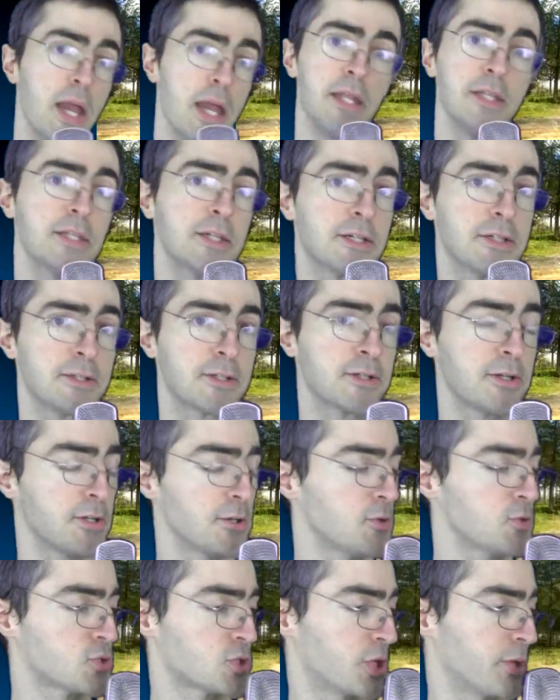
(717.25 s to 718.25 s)
In
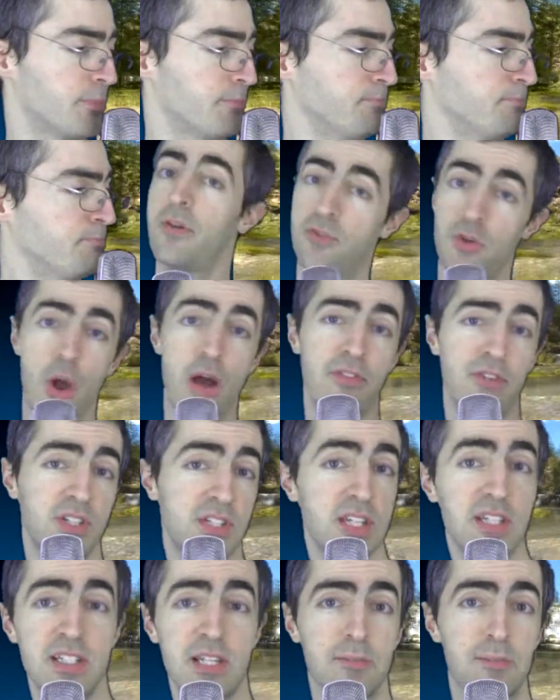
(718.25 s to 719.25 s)
conclusion, if you have a
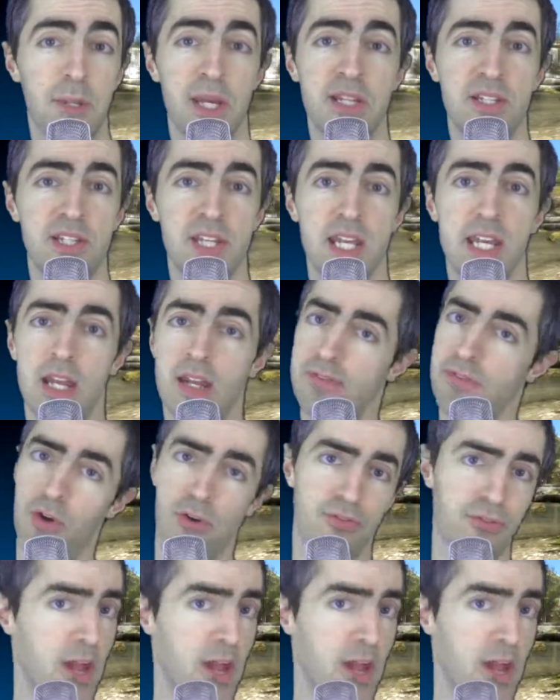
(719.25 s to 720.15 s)
decent PC and if you're